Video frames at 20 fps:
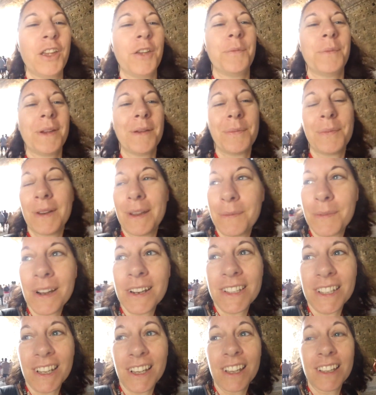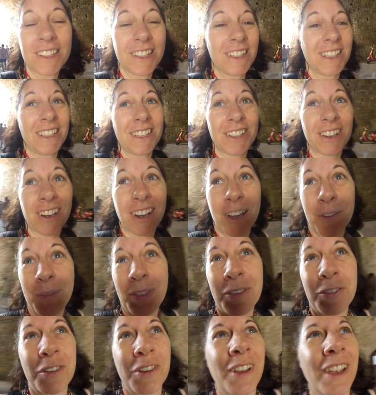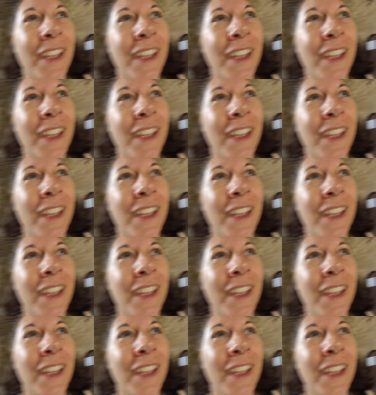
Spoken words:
would be pretty much a sitting duck coming through